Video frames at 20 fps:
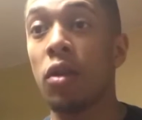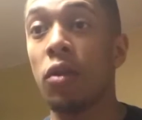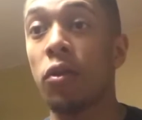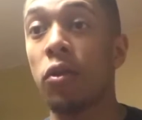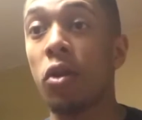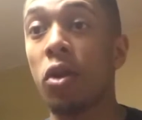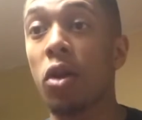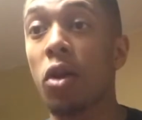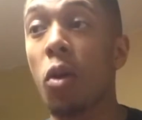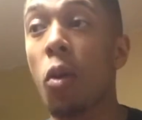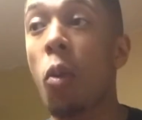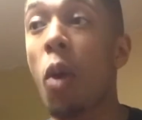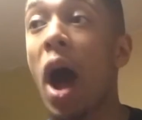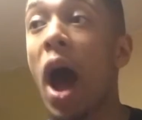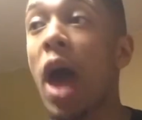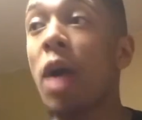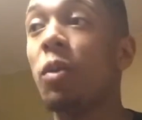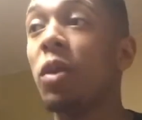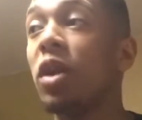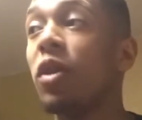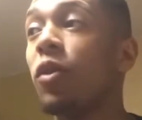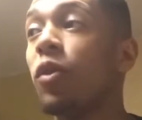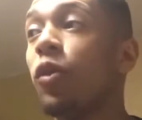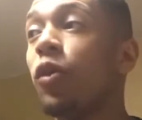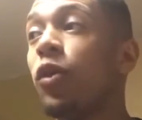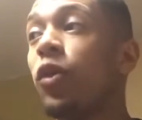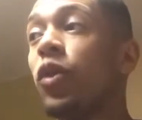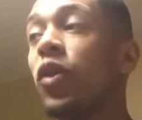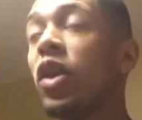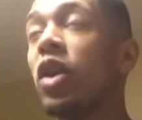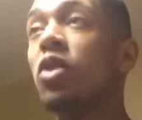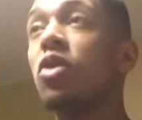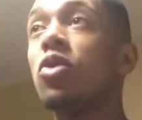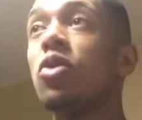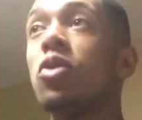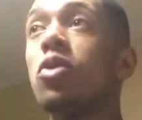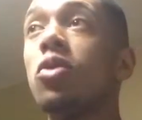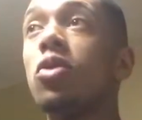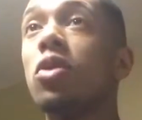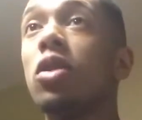for why we
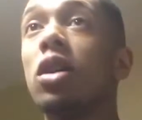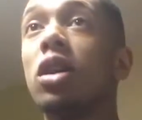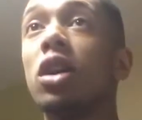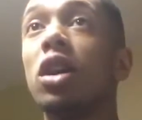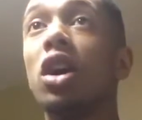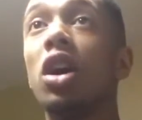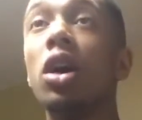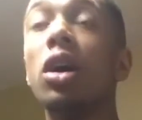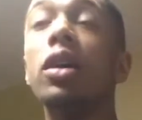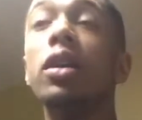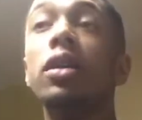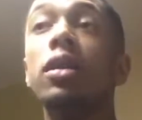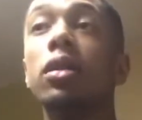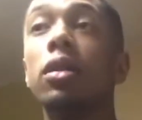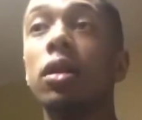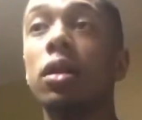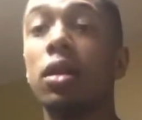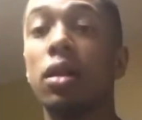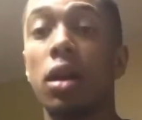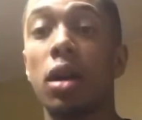feel good